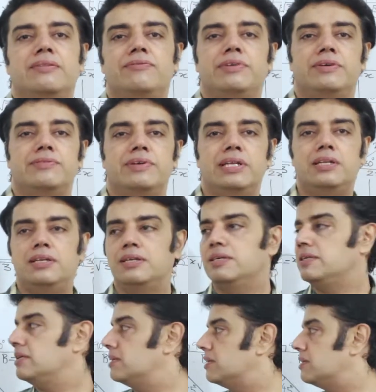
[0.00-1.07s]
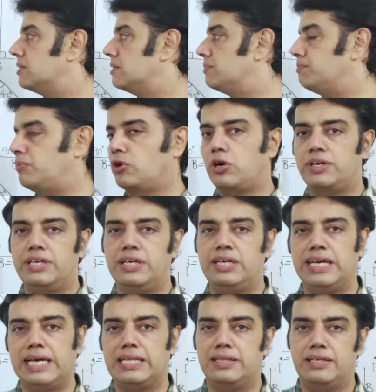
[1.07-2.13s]
then we will plot
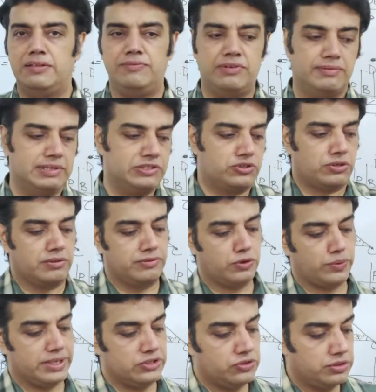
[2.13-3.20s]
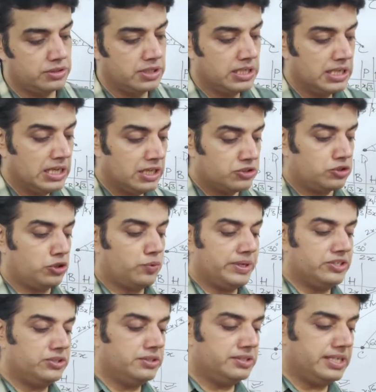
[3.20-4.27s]
it and then we will solve the question. So the
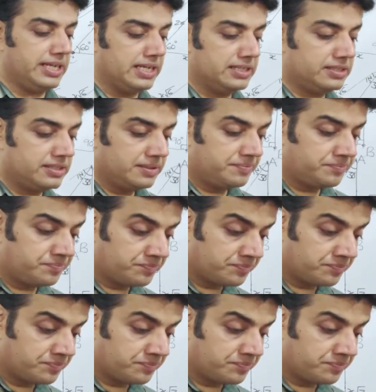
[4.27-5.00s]
question says,